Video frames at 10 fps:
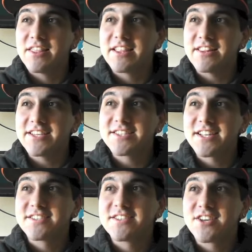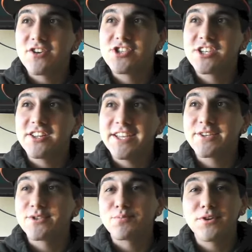the list that Satoshi
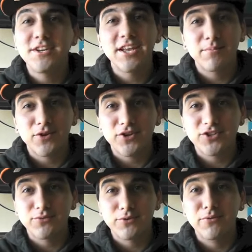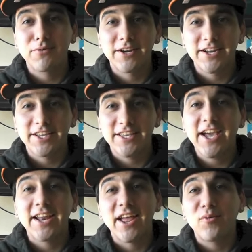leaked was pretty damn close to what we were gonna
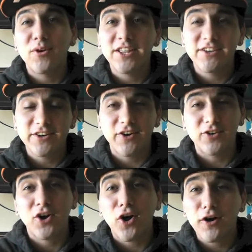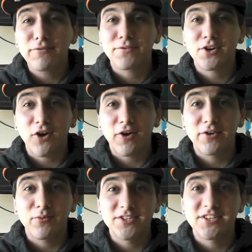get. And what do you know? Card for
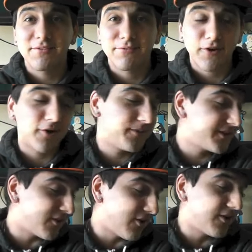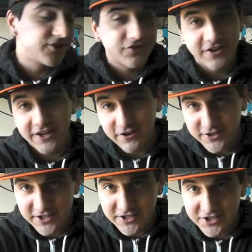card, it was confirmed. It's on Shriek
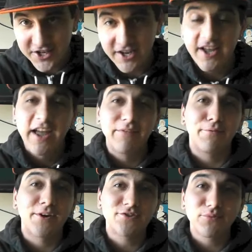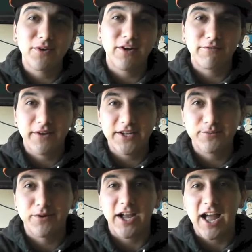OCG. If you're friends with me on
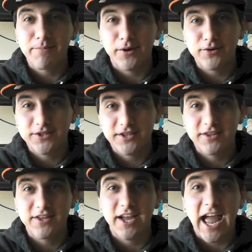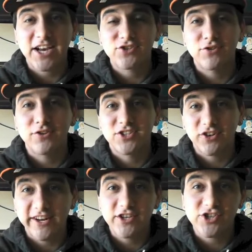Facebook, I posted the actual
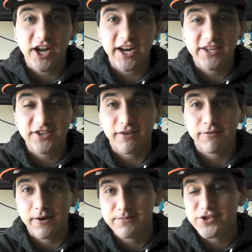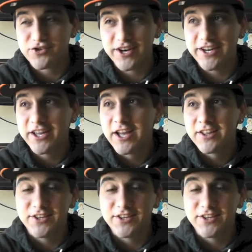screenshot I took from Shriek